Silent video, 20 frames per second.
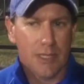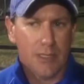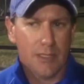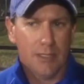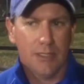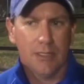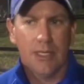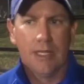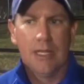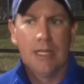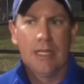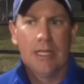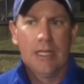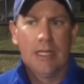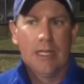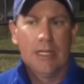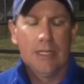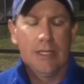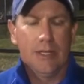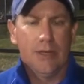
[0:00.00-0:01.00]

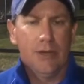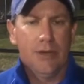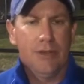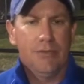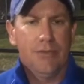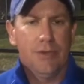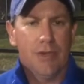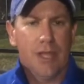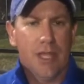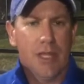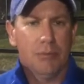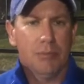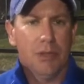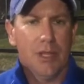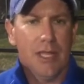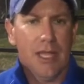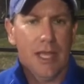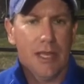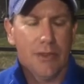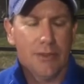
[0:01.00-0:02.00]
And, you know, if you can't
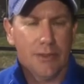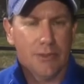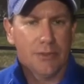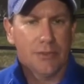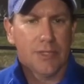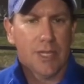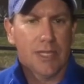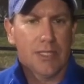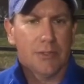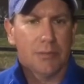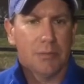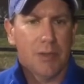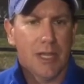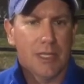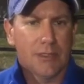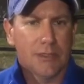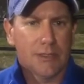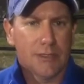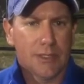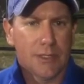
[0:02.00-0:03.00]
play out of those tight
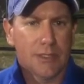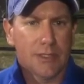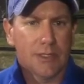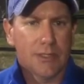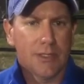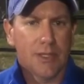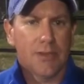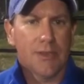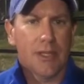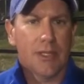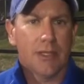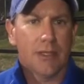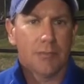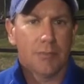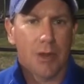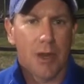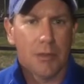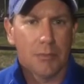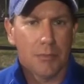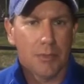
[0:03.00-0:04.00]
spots, then they
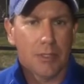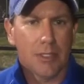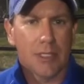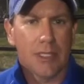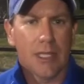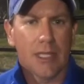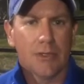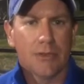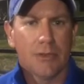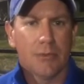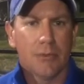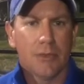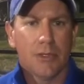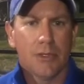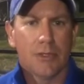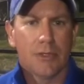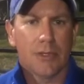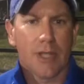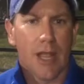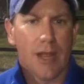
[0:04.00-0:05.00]
could probably catch you with
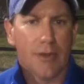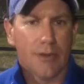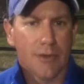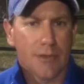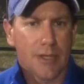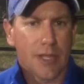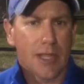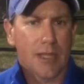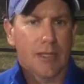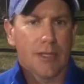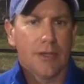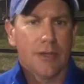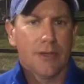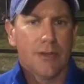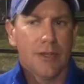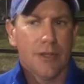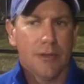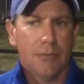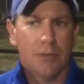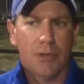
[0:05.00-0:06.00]
a little counterattack
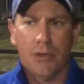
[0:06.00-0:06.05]
here or there.